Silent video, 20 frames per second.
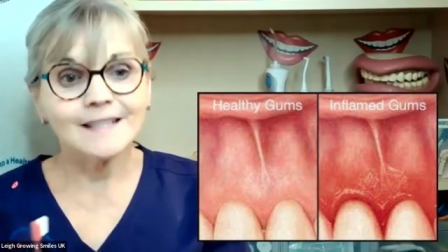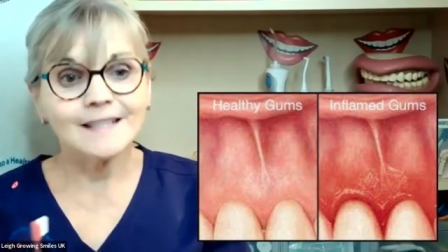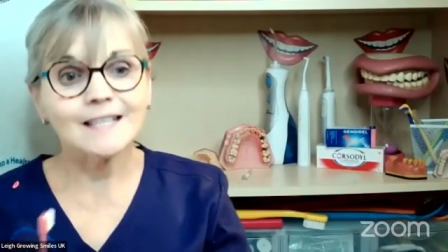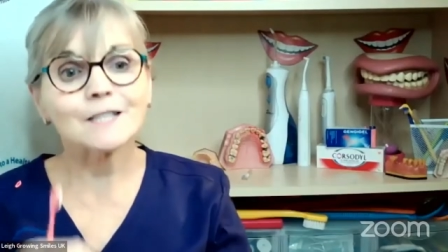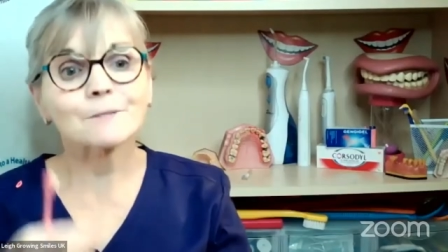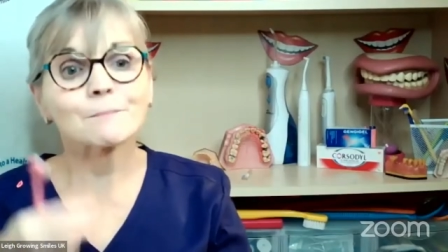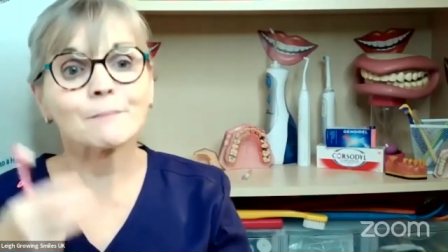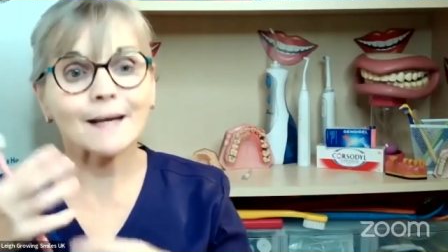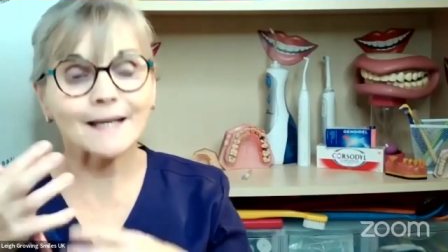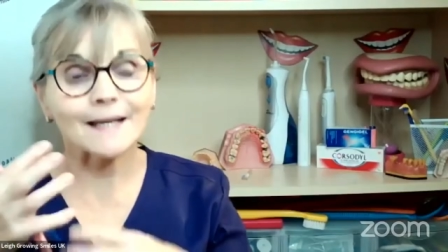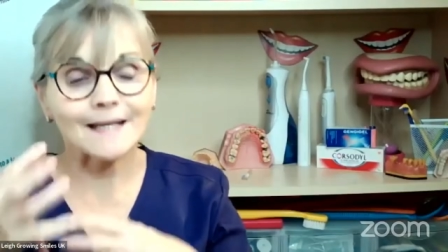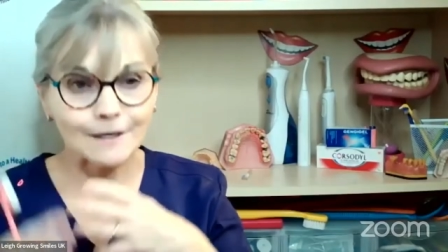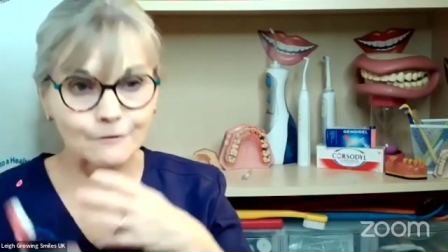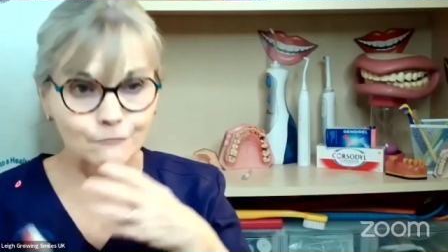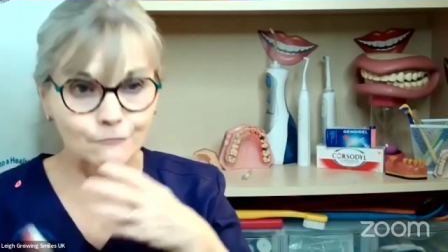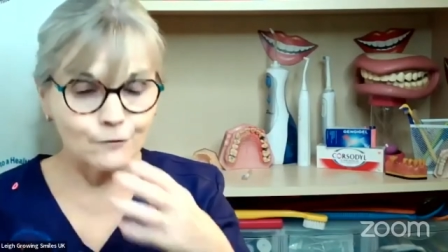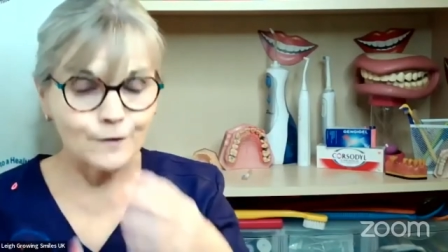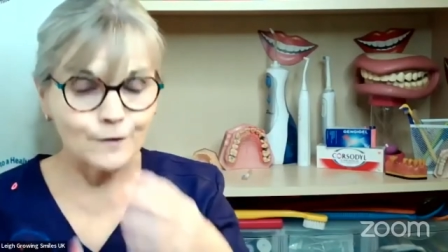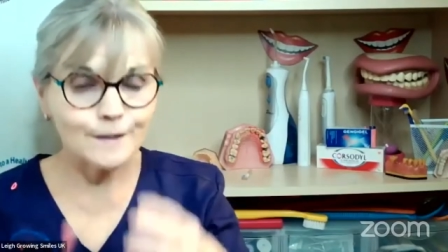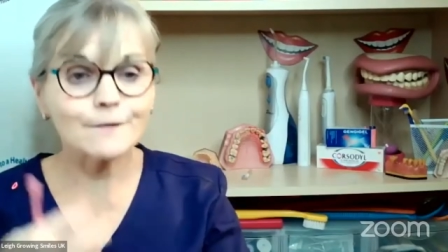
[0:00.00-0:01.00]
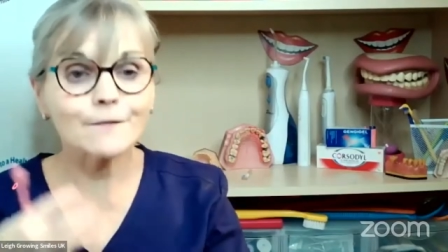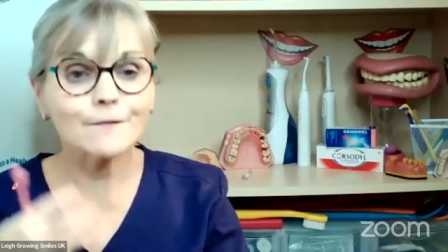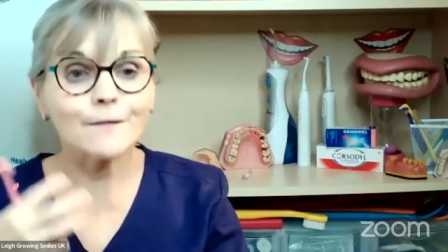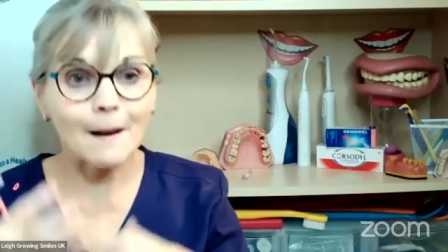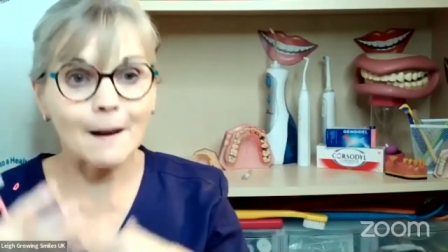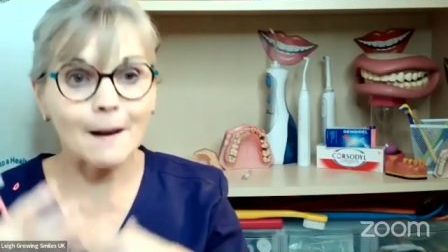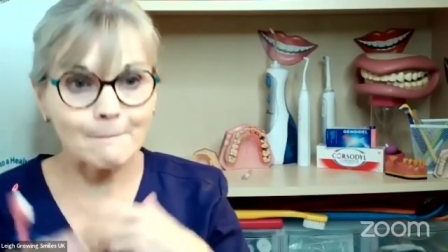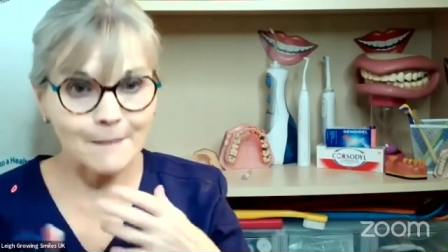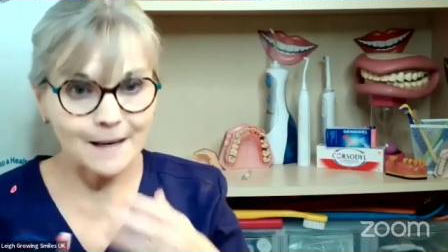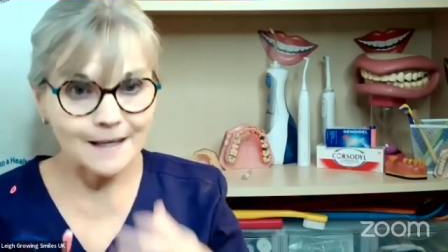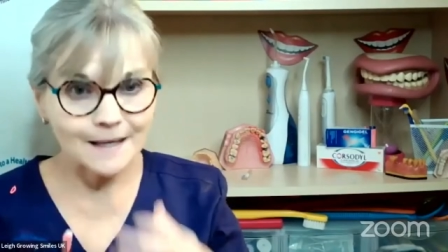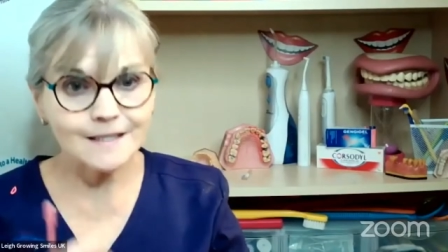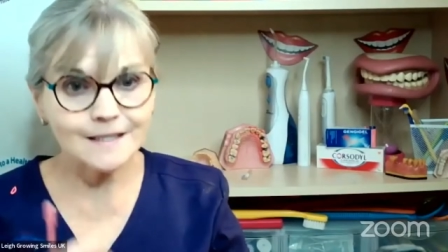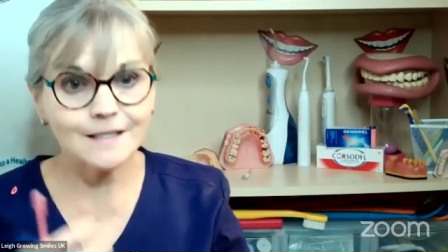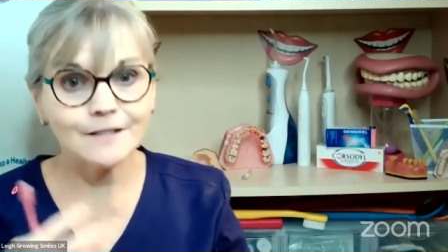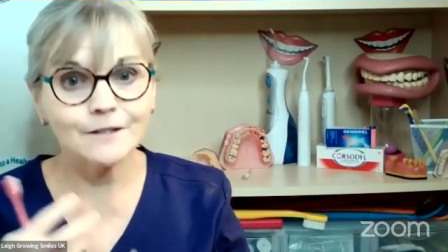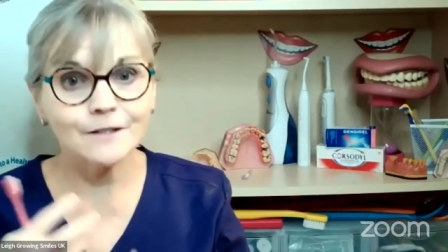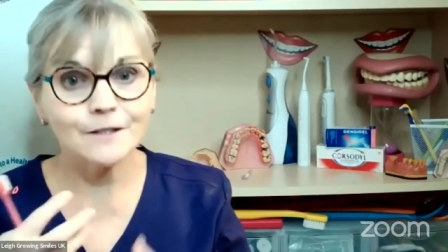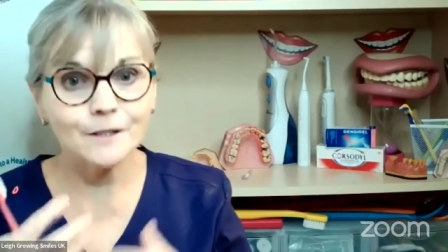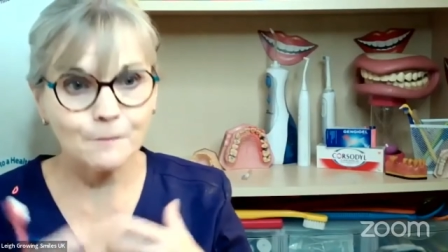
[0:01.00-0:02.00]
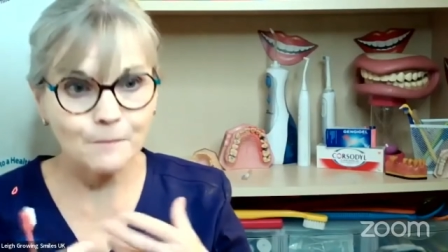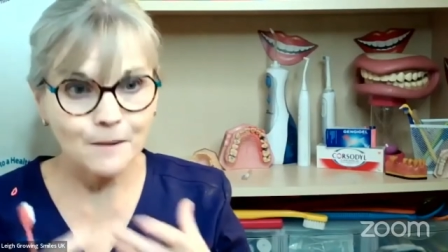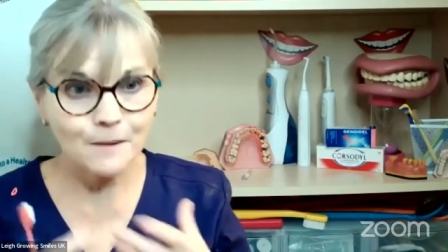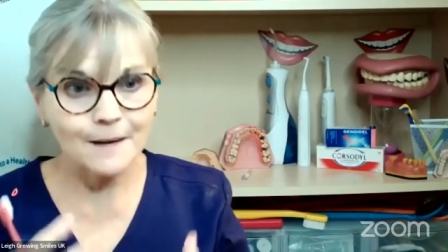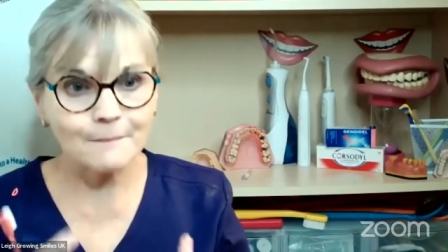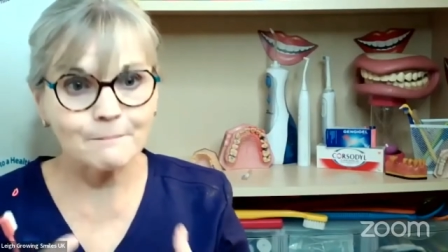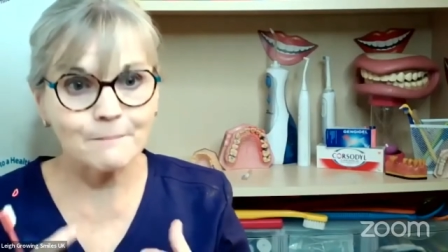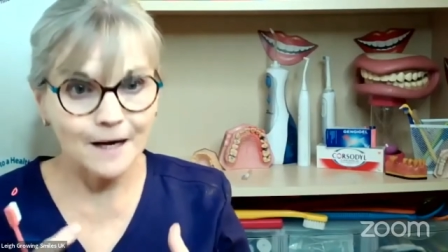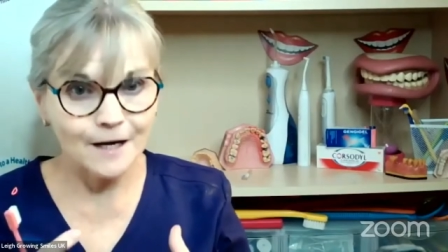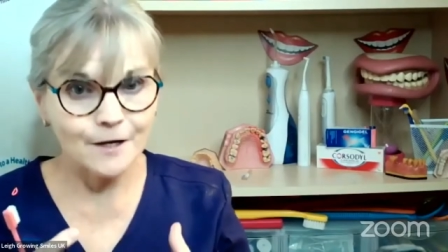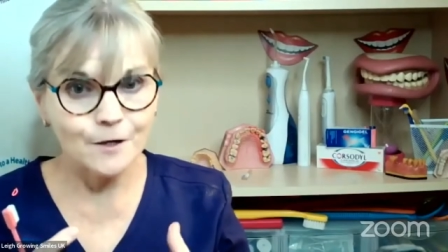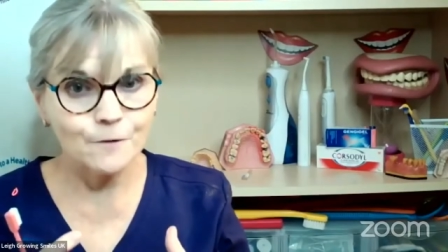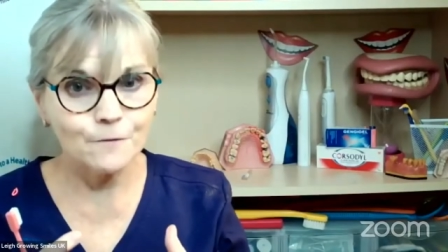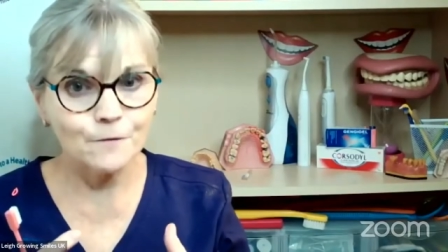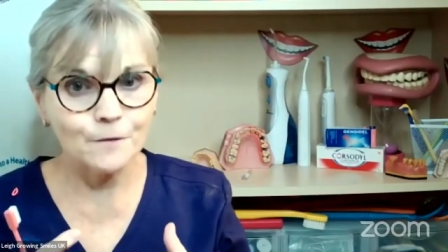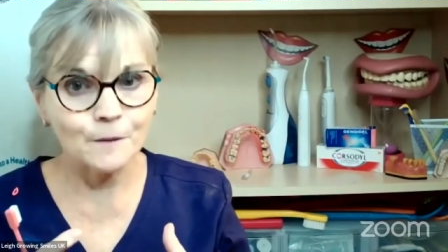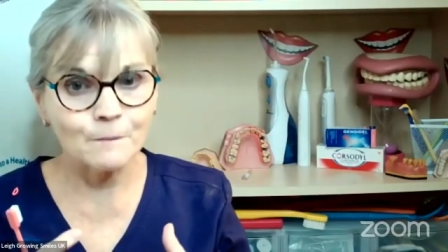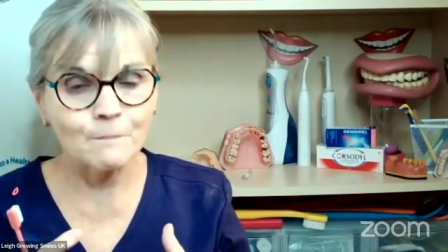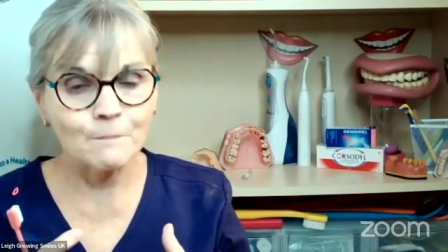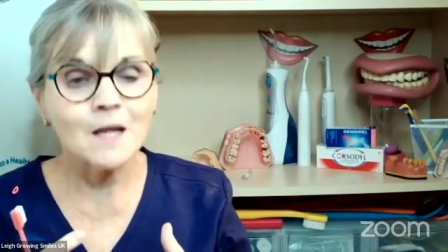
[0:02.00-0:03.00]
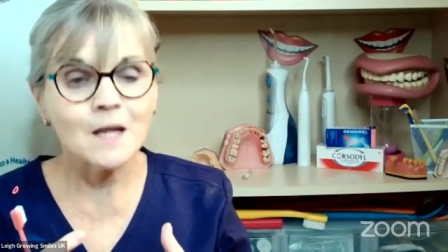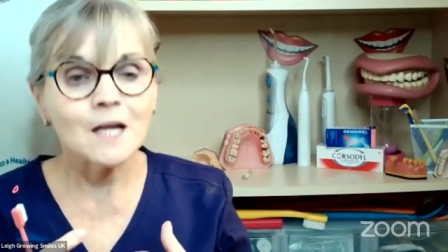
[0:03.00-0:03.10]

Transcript: is by getting rid of that bacterial plaque biofilm